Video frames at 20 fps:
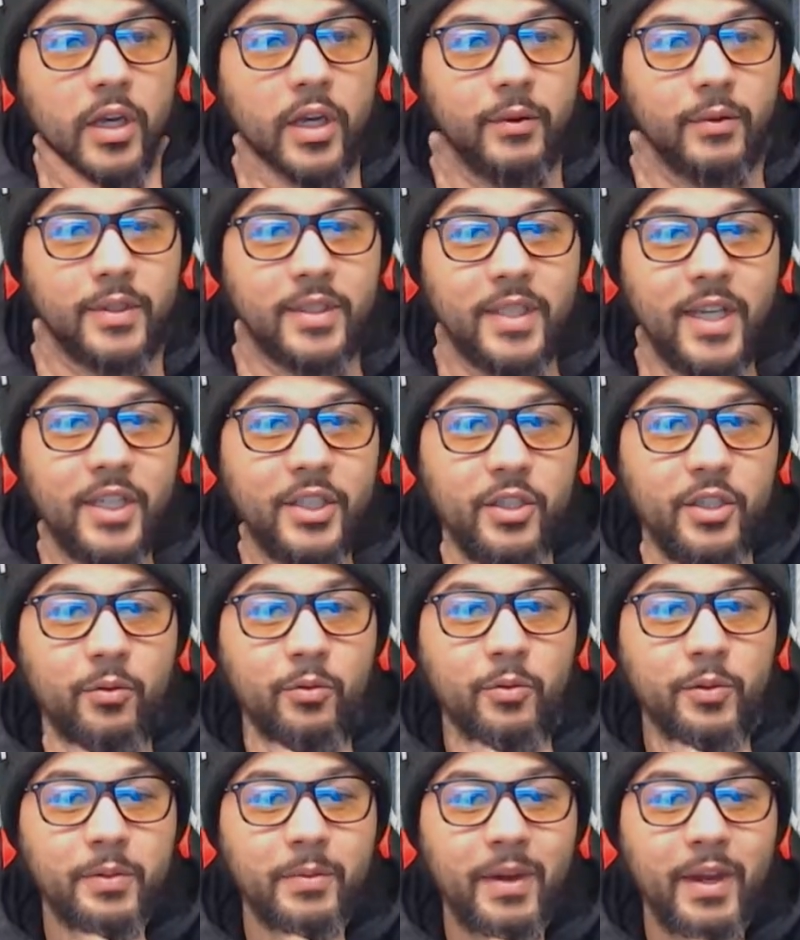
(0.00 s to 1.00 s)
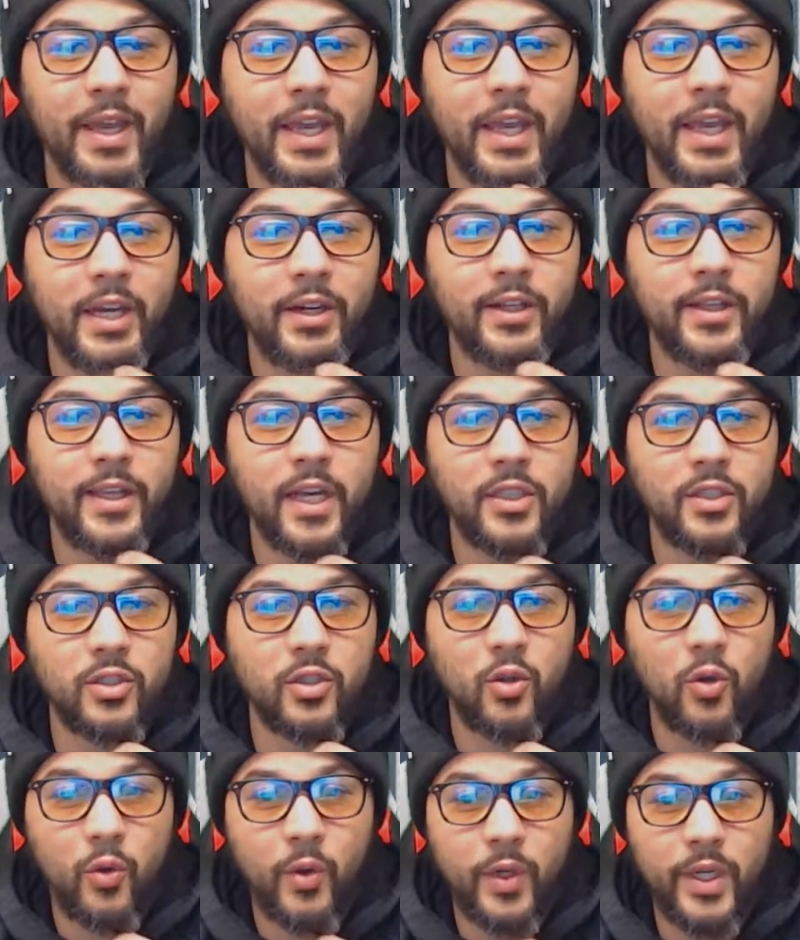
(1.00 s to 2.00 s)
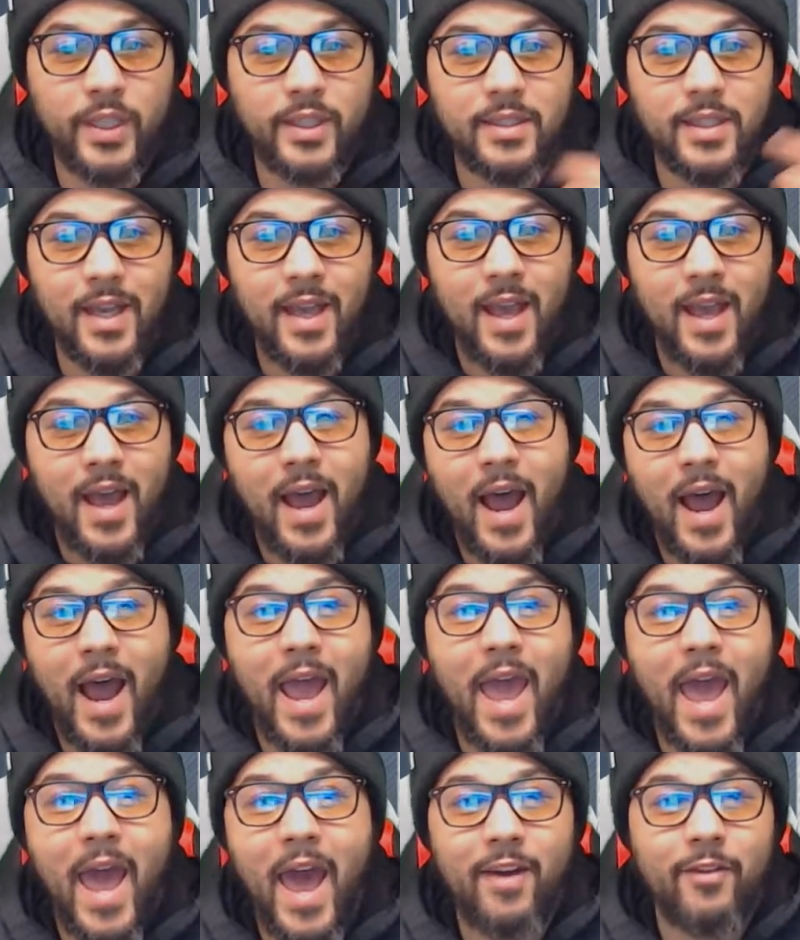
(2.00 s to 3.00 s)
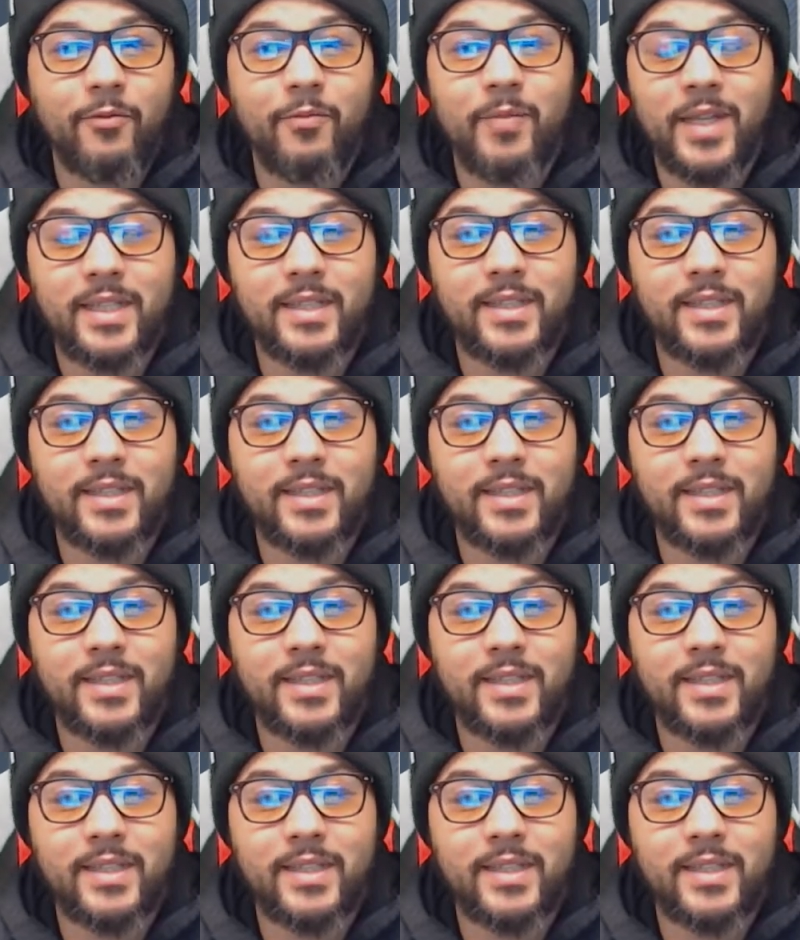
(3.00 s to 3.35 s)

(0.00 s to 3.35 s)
It was actually almost about coins. I have been